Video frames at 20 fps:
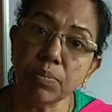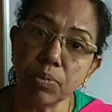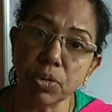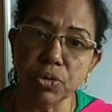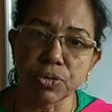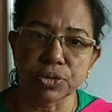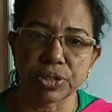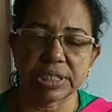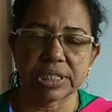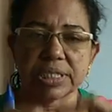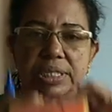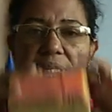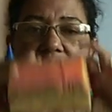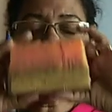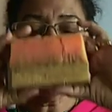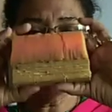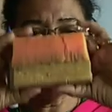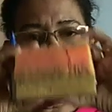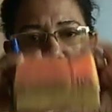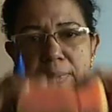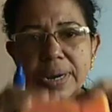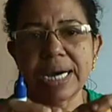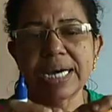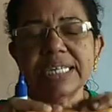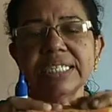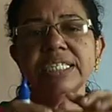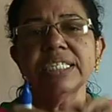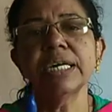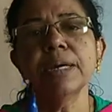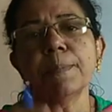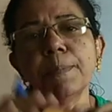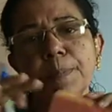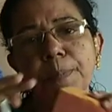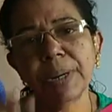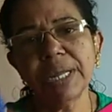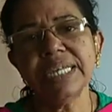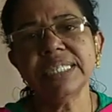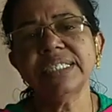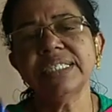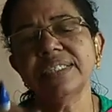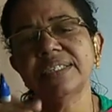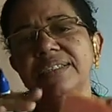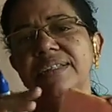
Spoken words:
moves. So mass plus